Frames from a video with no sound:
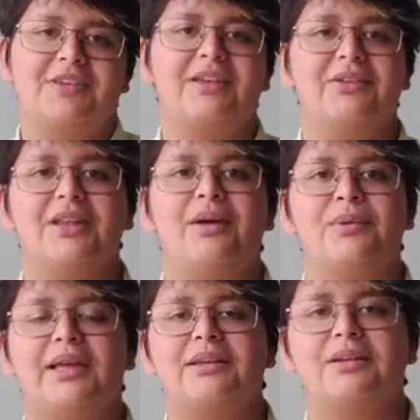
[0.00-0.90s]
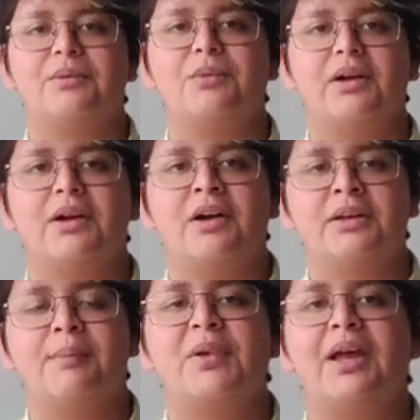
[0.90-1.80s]
a skill that I would like to work
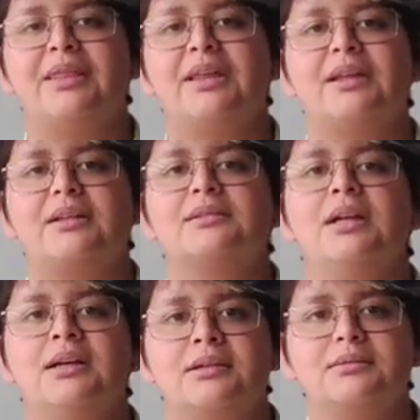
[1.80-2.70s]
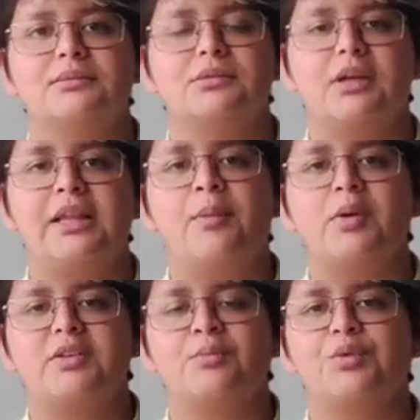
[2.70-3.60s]
on. But I think the
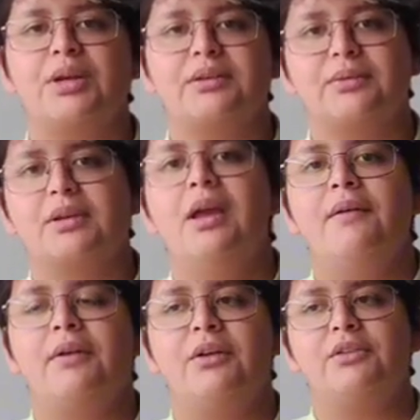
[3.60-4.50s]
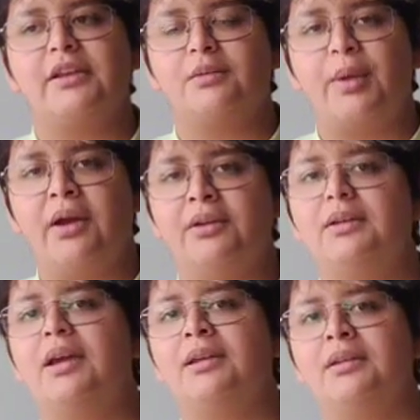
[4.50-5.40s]
collaboration between us was very
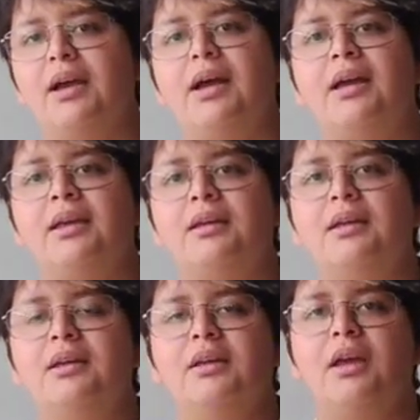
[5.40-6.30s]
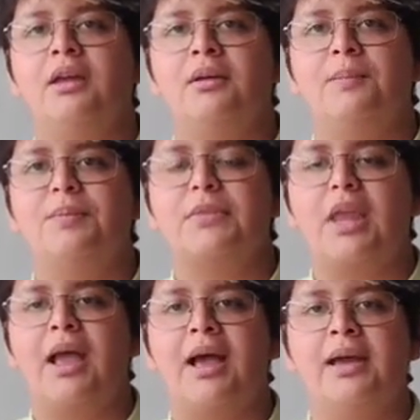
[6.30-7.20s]
transparent, and I
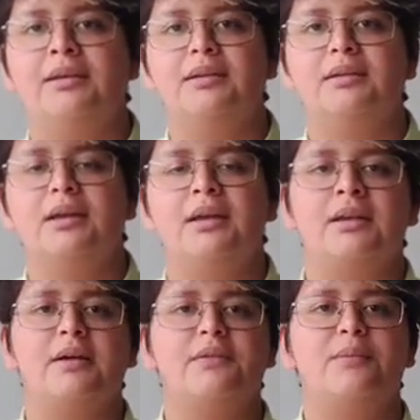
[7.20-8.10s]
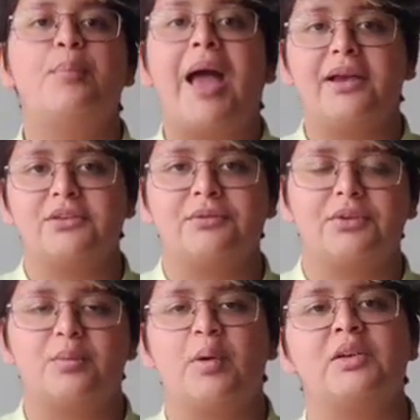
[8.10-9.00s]
had enough passion
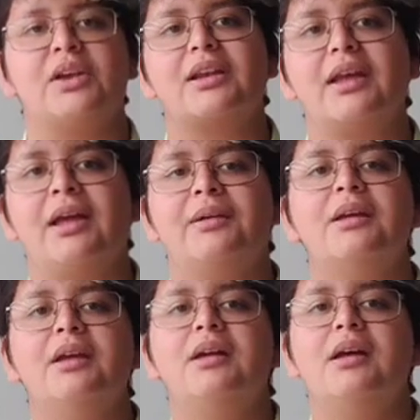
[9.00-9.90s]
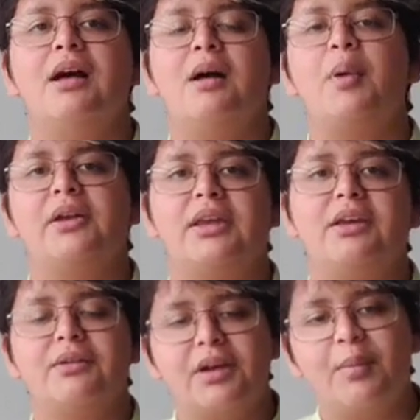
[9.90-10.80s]
for the project. Upon
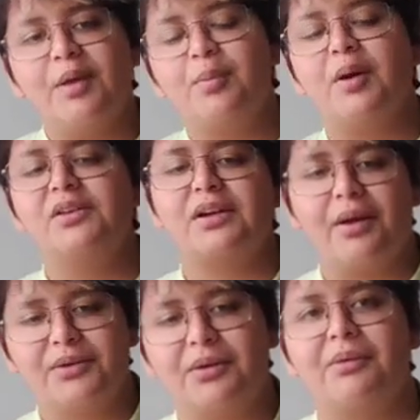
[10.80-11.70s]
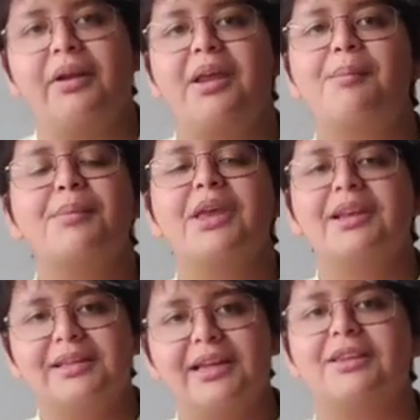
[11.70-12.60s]
hearing about the project, I was already
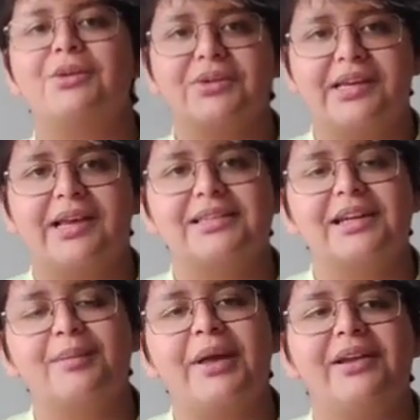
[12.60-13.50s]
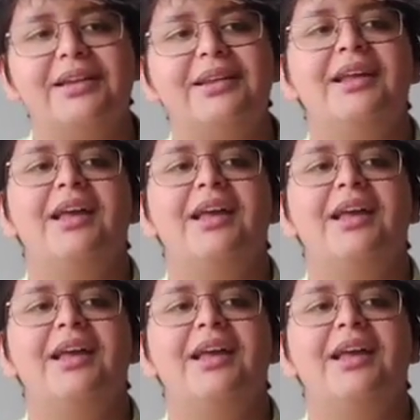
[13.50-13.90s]
immediately enthusiastic about it,